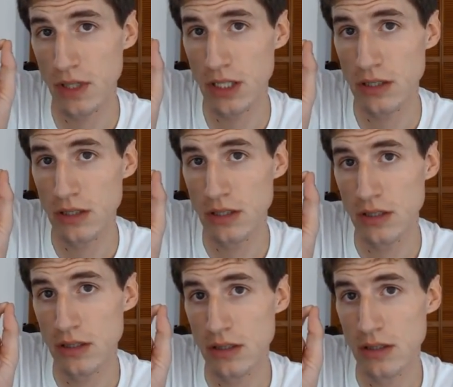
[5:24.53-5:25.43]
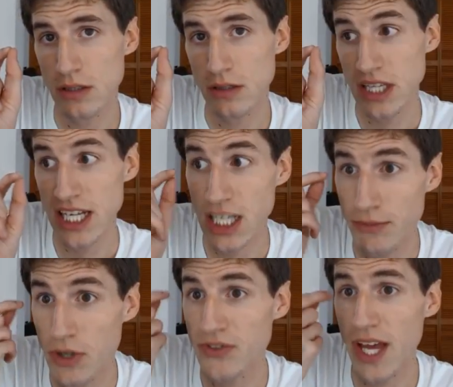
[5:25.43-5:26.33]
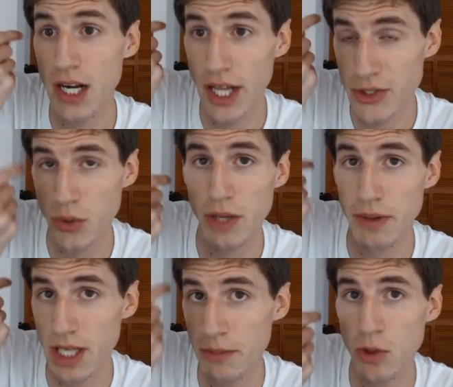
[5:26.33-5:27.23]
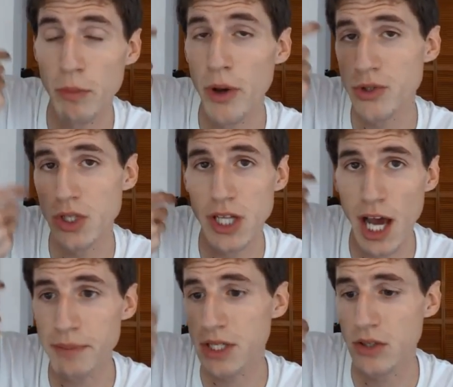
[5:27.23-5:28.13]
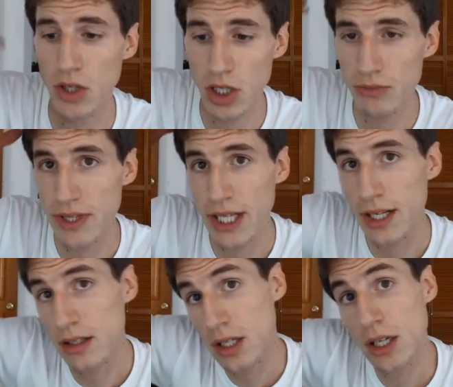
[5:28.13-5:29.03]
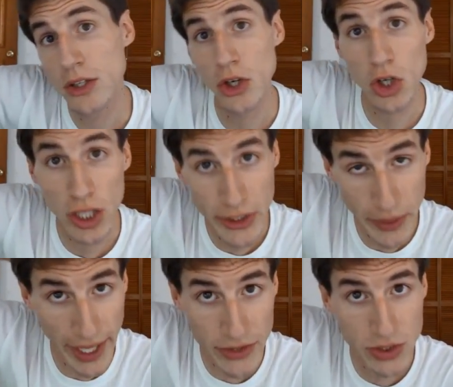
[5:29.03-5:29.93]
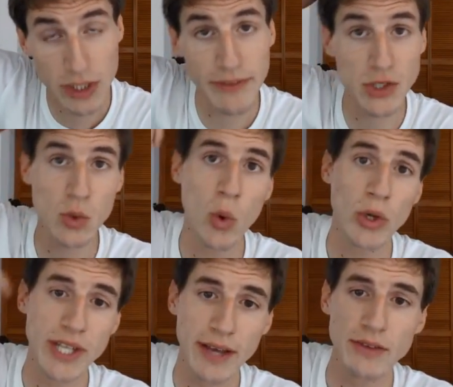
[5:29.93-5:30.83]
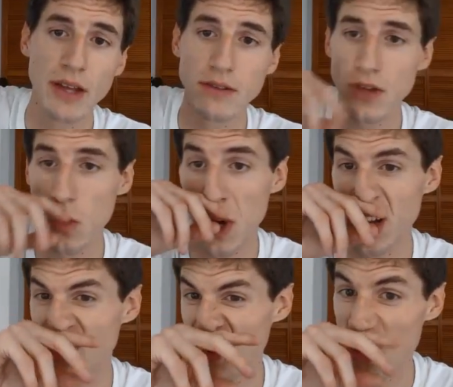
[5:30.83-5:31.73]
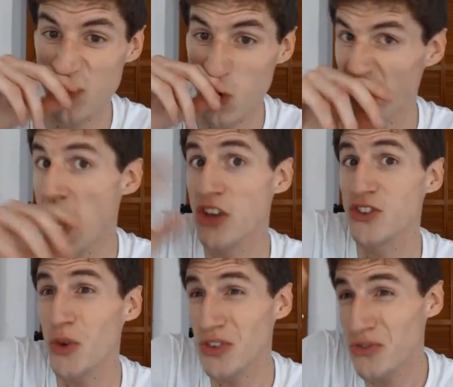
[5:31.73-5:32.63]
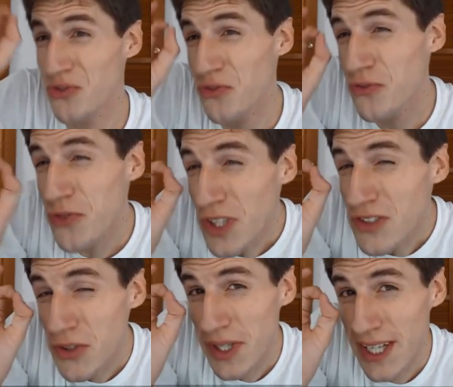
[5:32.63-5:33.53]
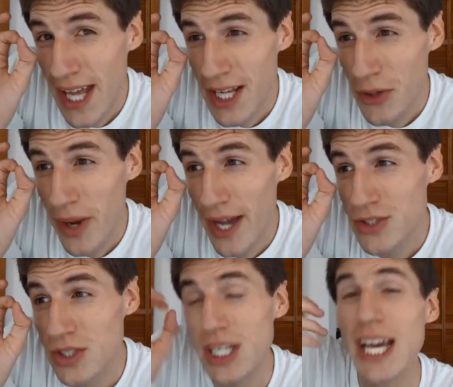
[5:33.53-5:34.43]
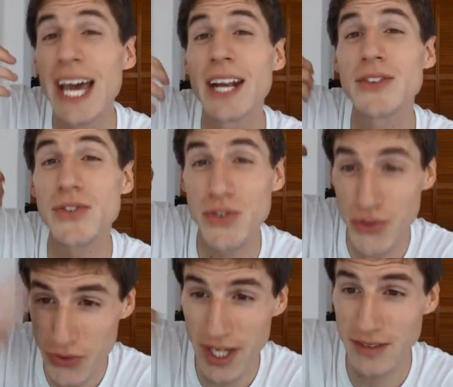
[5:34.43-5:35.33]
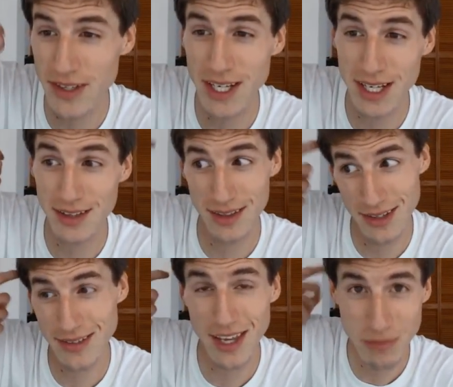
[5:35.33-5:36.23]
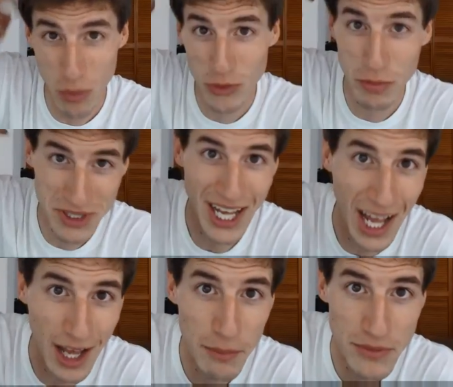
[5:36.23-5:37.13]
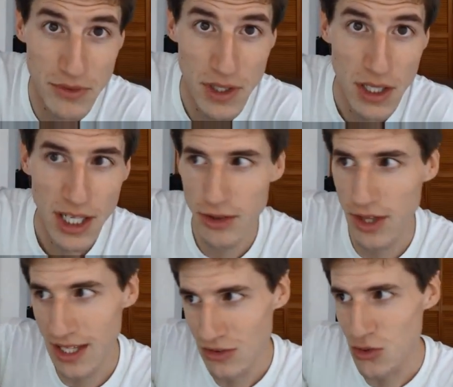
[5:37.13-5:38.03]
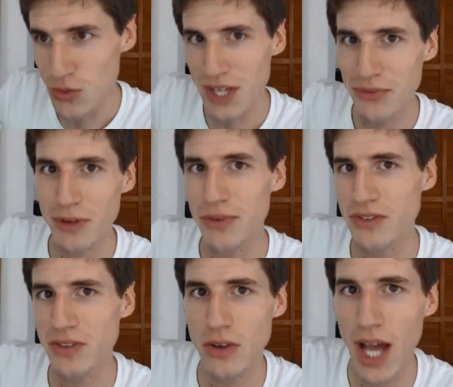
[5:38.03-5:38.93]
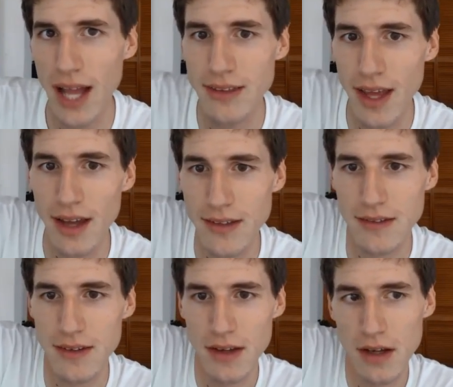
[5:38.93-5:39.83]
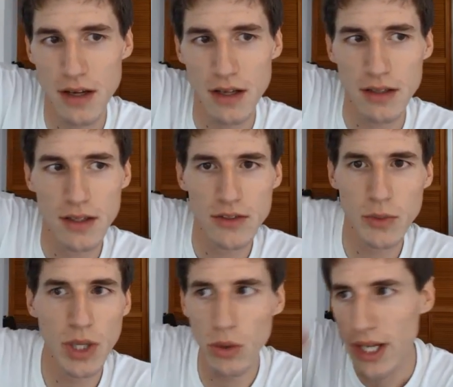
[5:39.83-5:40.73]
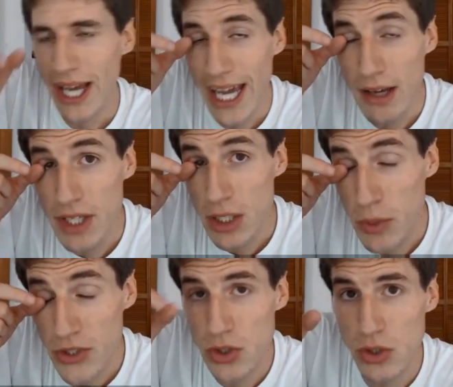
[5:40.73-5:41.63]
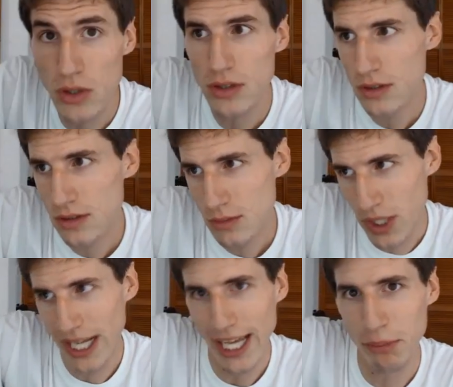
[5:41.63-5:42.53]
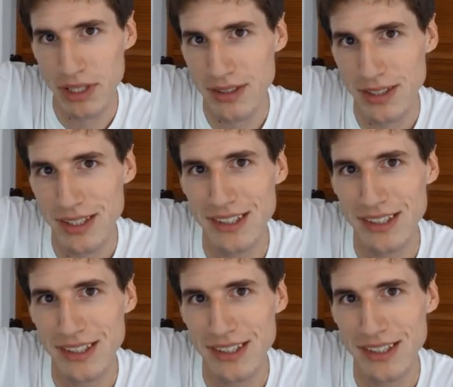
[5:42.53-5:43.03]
Right? Then it converts that electrochemical motion in the optic nerve, and then neural interaction in the visual cortex, and so on and so forth. So it's filtering that interaction, and it's translating it, in this case, multiple times, into different physical contexts. We don't have the original what happened.